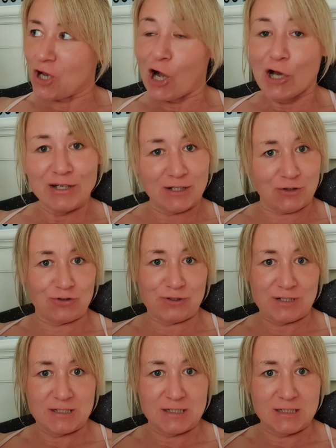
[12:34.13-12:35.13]

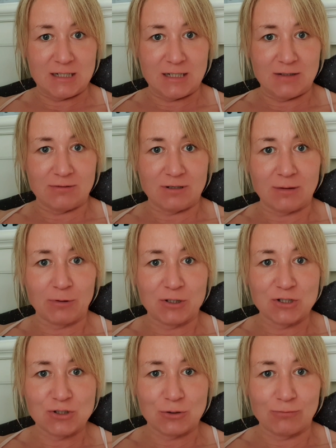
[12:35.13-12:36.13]
uninterested in it that I'm going
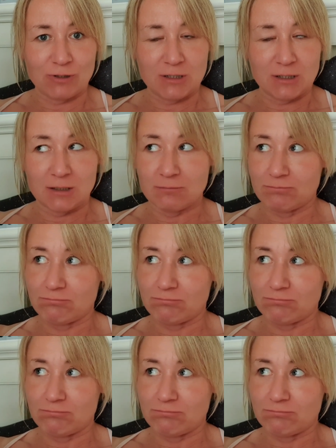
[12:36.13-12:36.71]
to stop reading it.